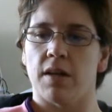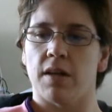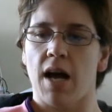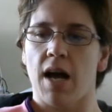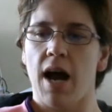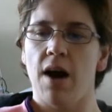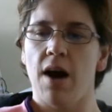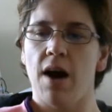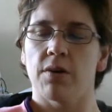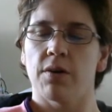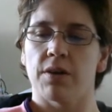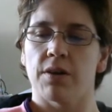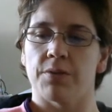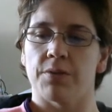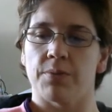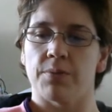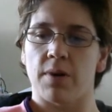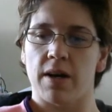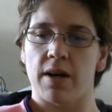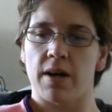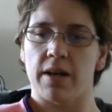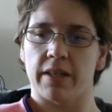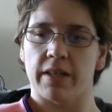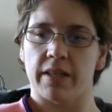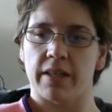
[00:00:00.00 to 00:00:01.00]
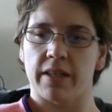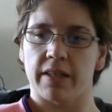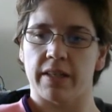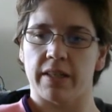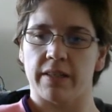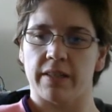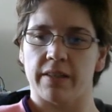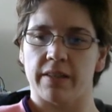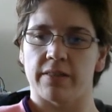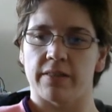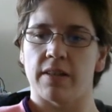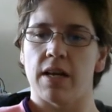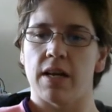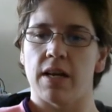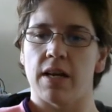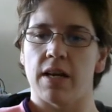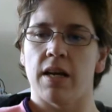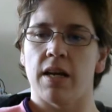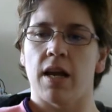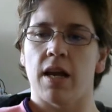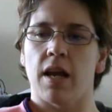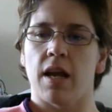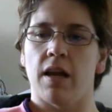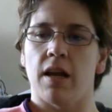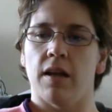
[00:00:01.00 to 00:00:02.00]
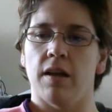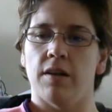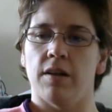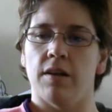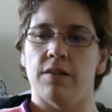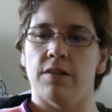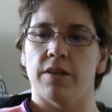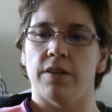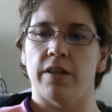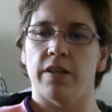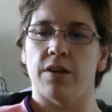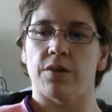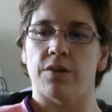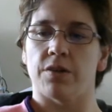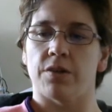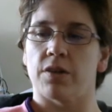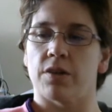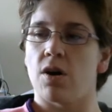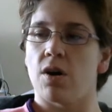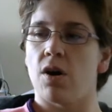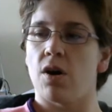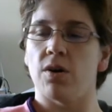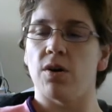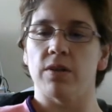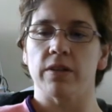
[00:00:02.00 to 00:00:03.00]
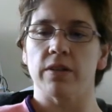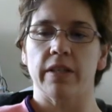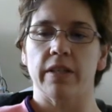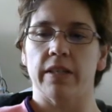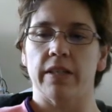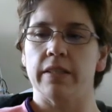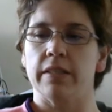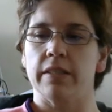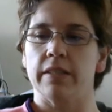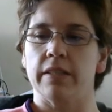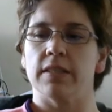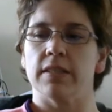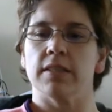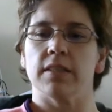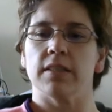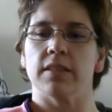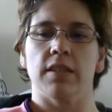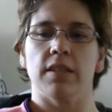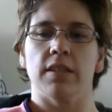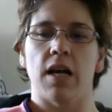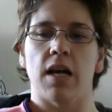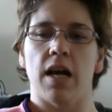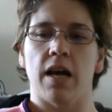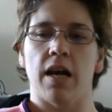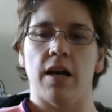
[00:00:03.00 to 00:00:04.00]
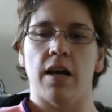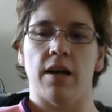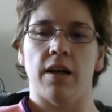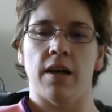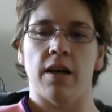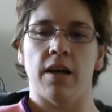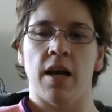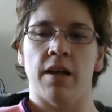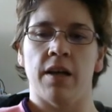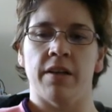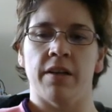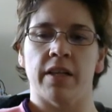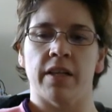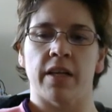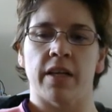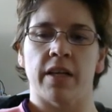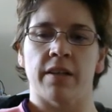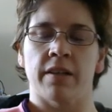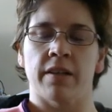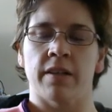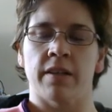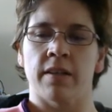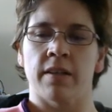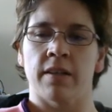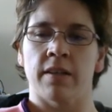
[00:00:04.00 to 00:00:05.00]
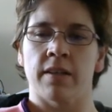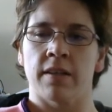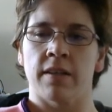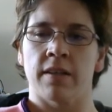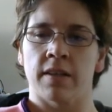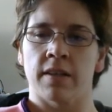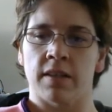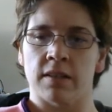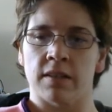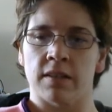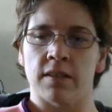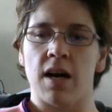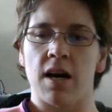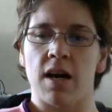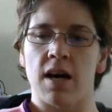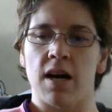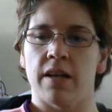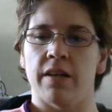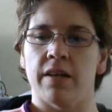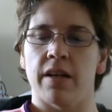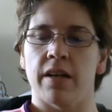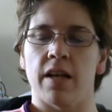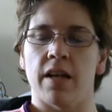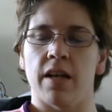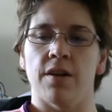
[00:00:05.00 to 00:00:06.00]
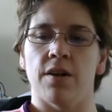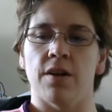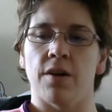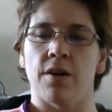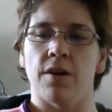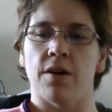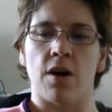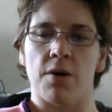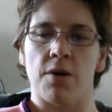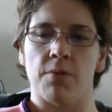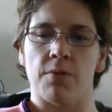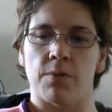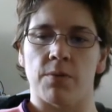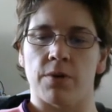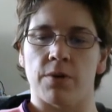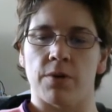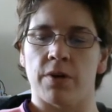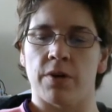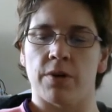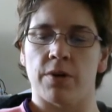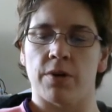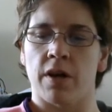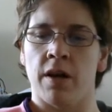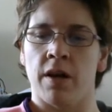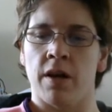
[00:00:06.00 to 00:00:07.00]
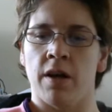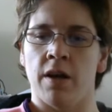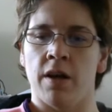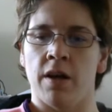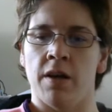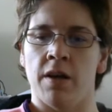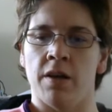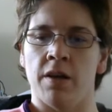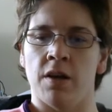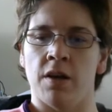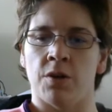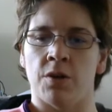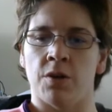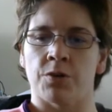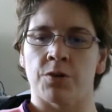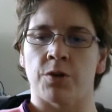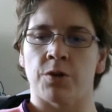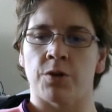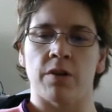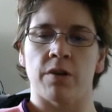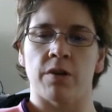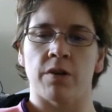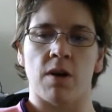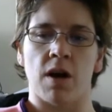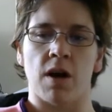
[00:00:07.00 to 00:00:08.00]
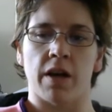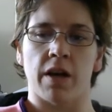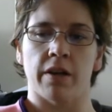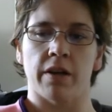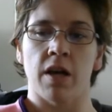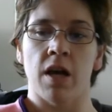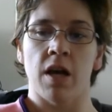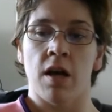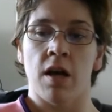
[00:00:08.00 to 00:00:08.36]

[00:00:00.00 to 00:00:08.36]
how confining it is, and to call in and to get declined and not offered an alternate ride.